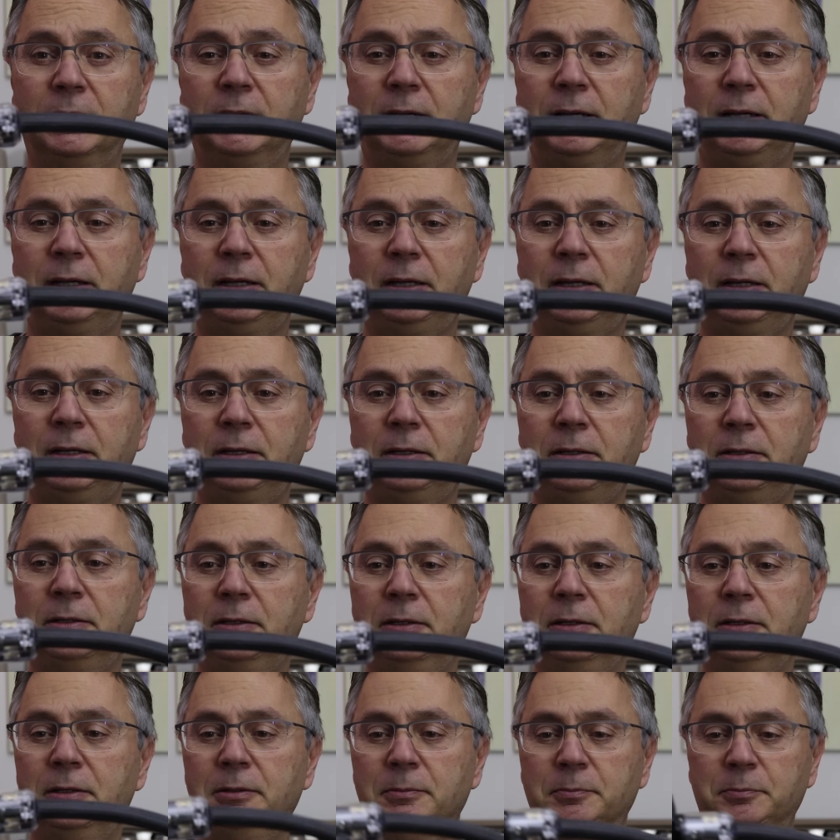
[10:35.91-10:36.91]
We're
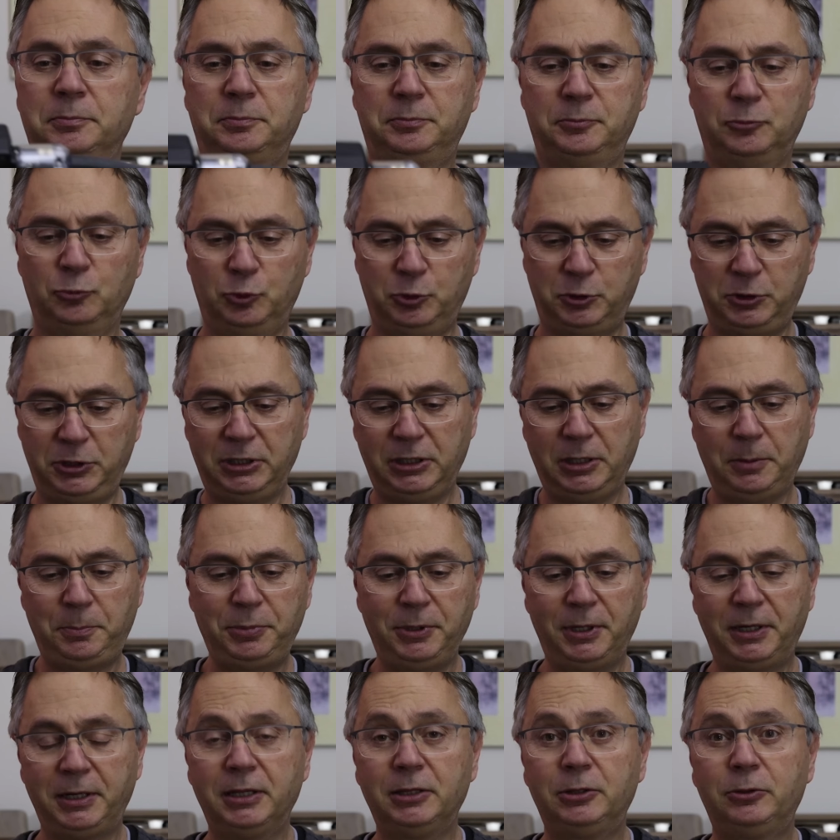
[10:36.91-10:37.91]
going to
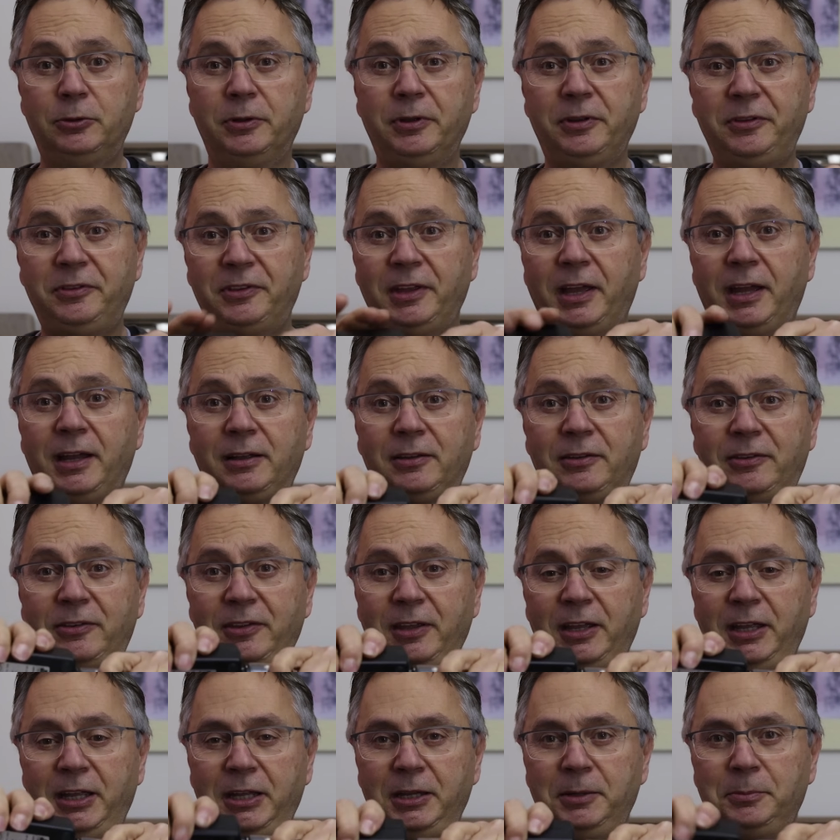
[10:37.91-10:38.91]
plug it to exact
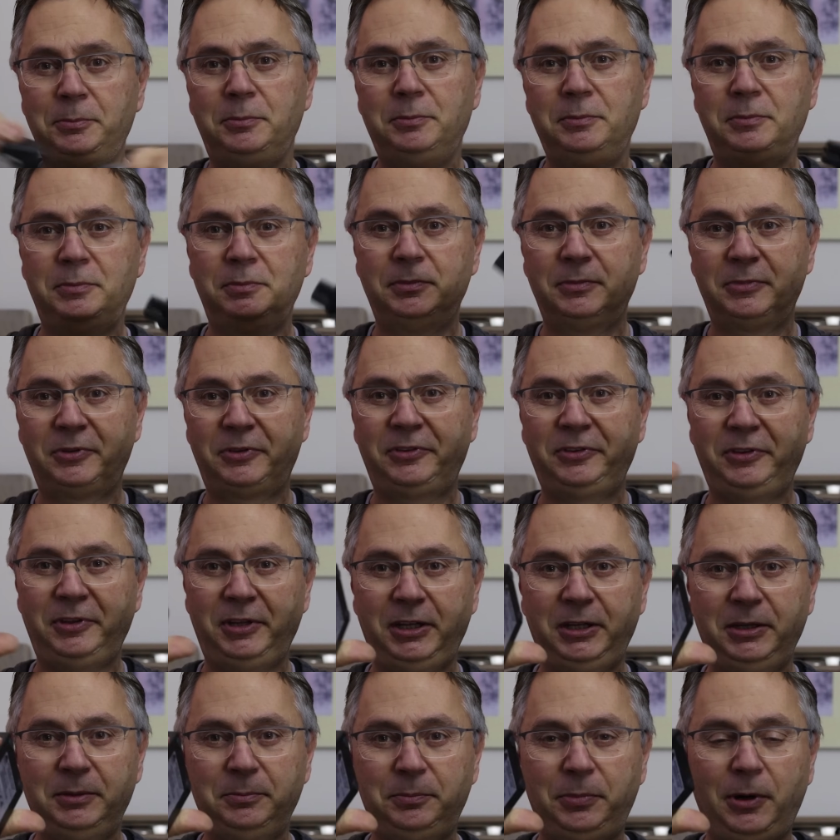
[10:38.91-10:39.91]
same
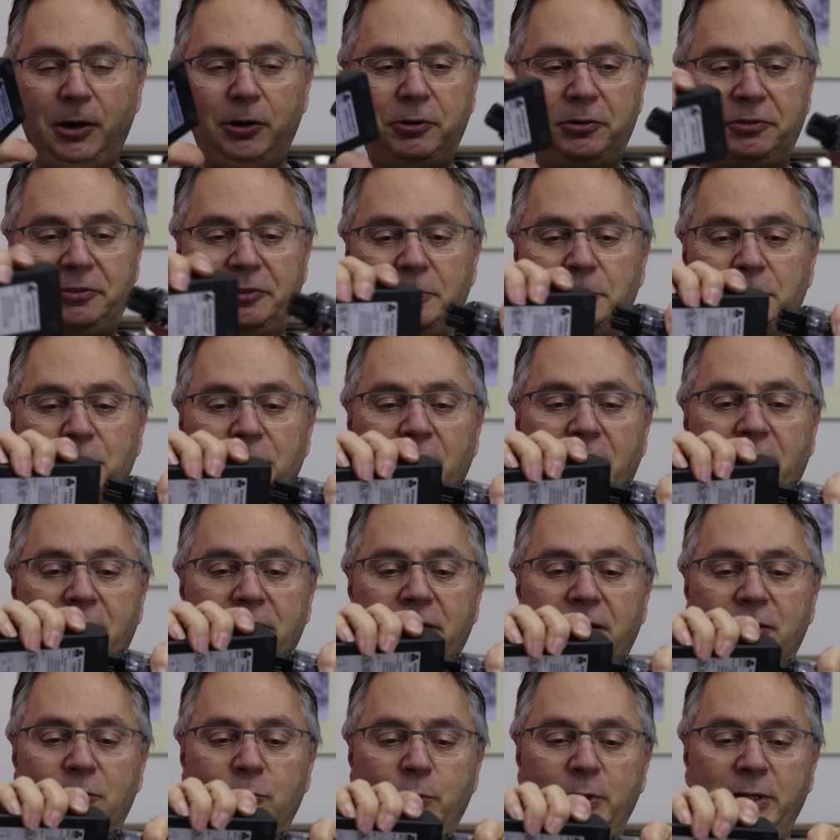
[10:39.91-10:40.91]
power supply
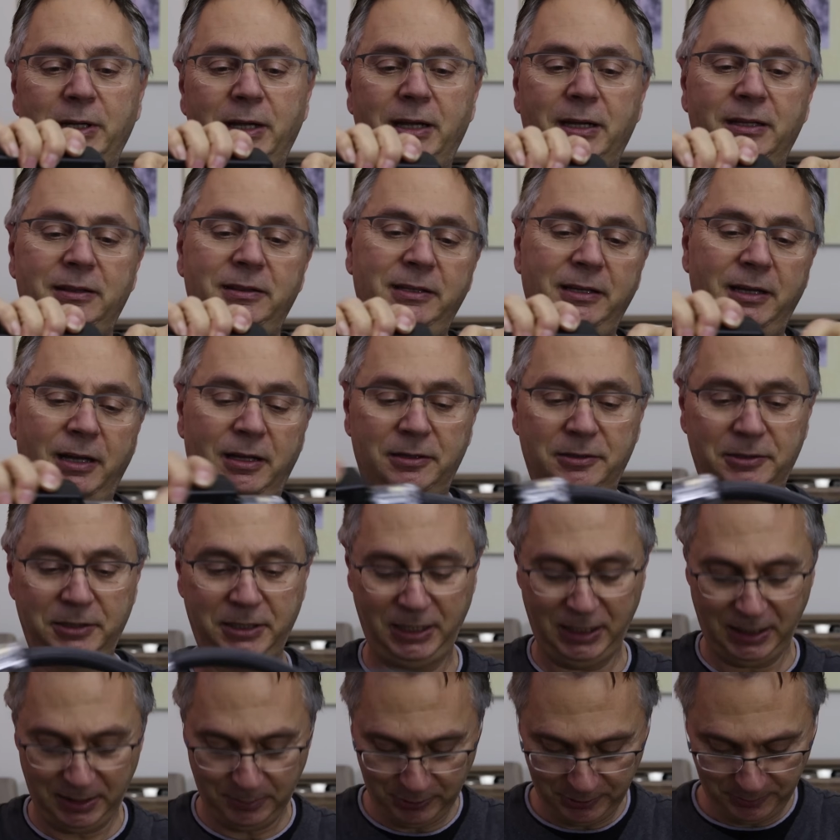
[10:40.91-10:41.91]
that we had the other
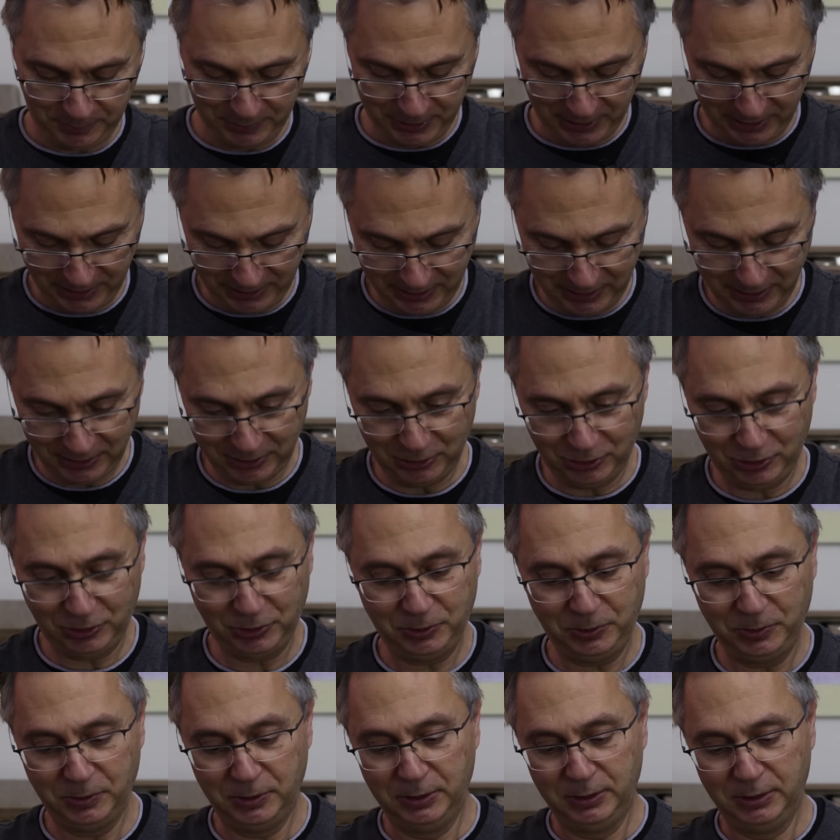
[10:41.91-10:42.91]
cable plugged
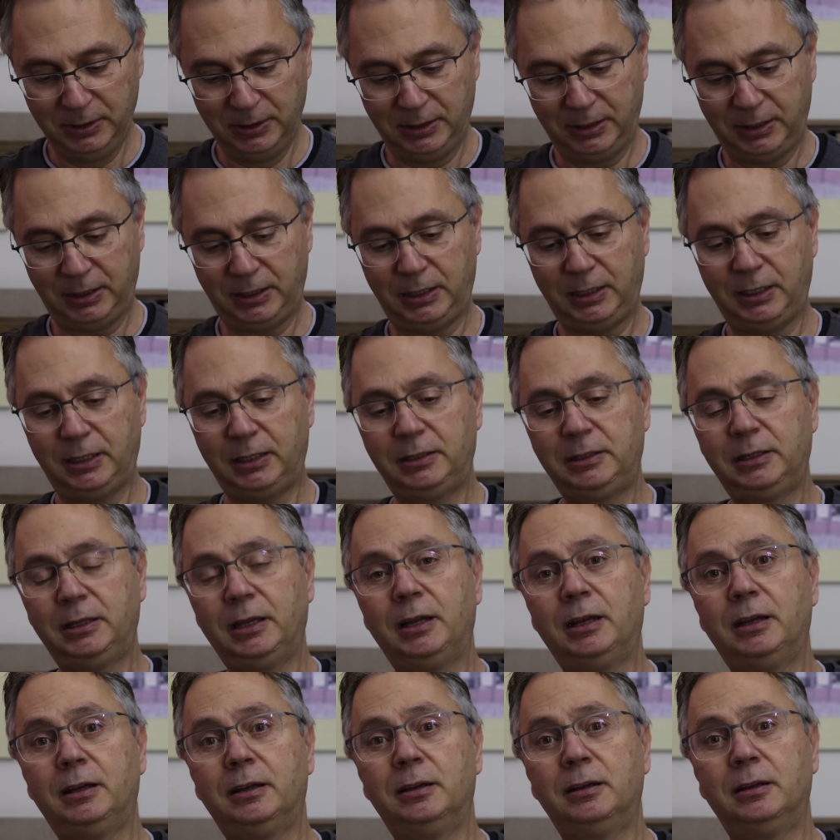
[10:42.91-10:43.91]
into, and
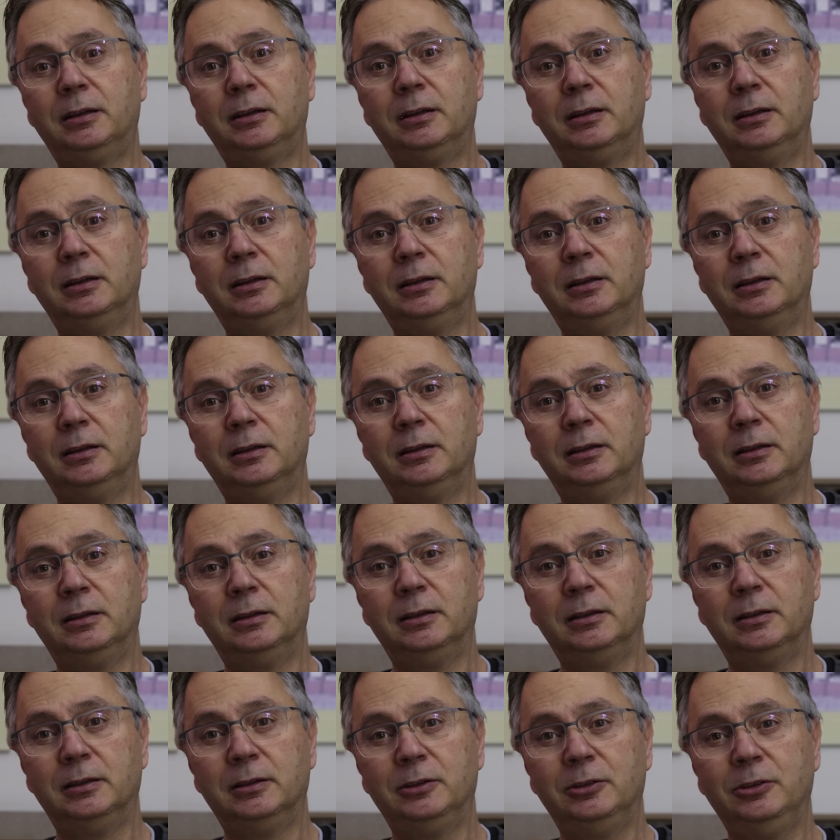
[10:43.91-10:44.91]

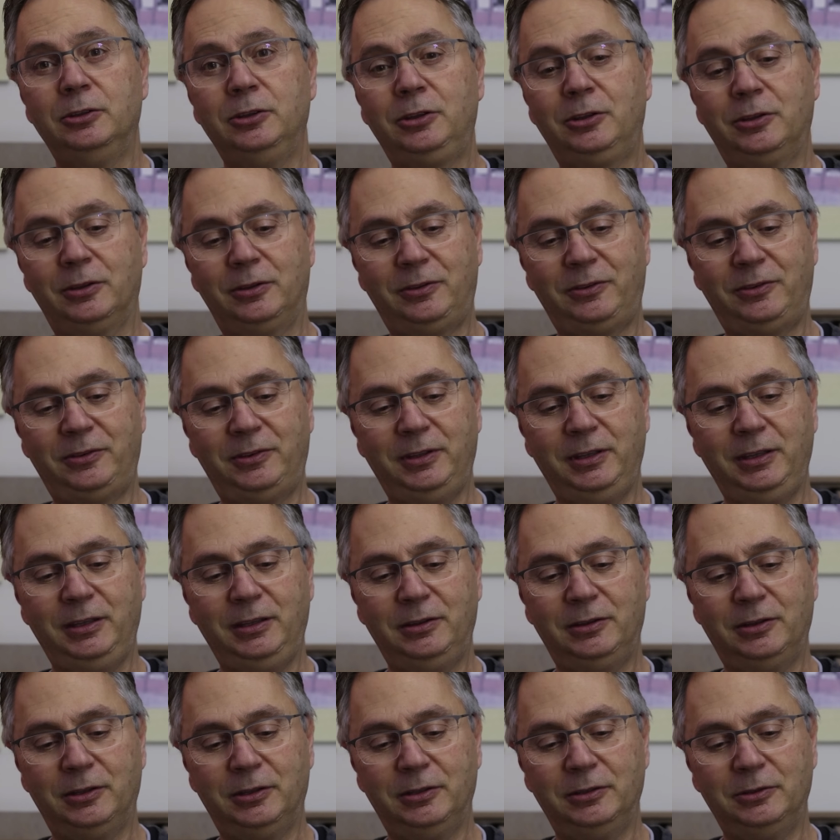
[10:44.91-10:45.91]
you could
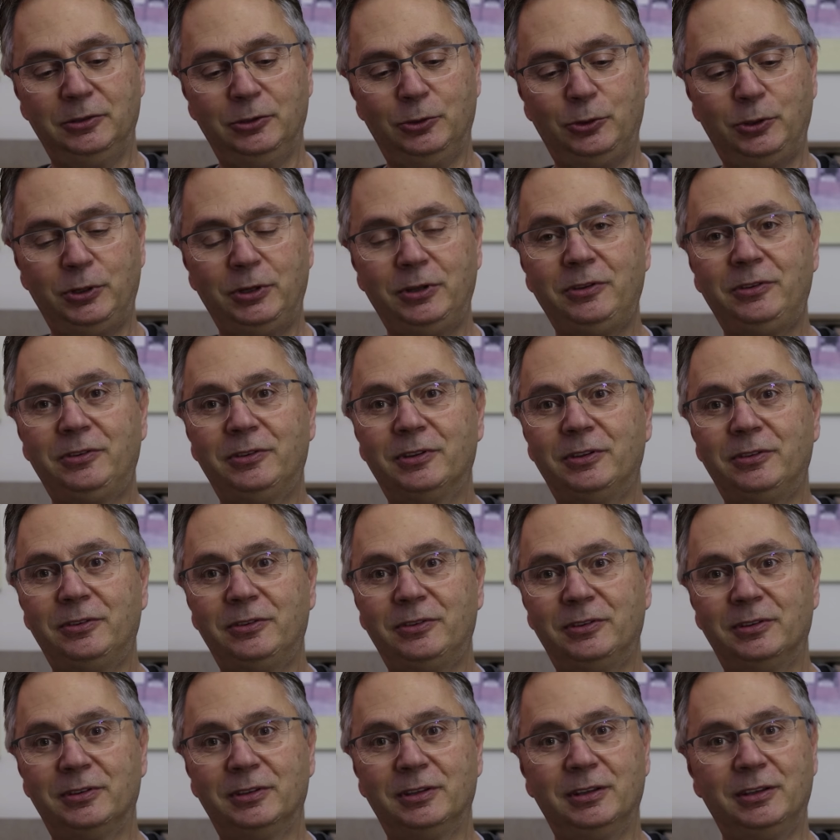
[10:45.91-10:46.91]
see the noise
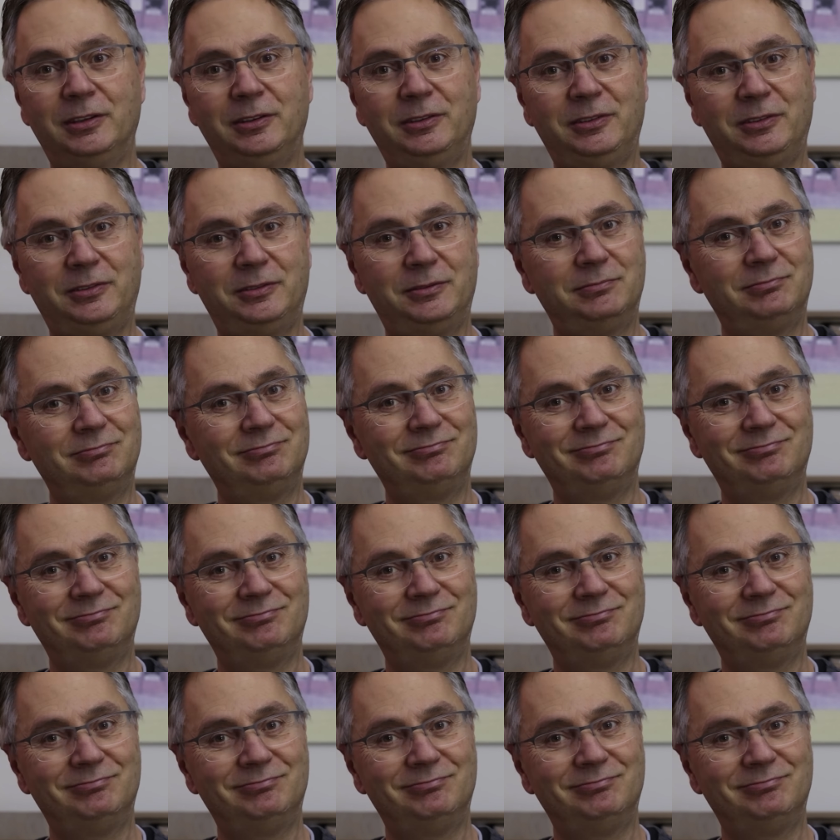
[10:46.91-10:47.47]
is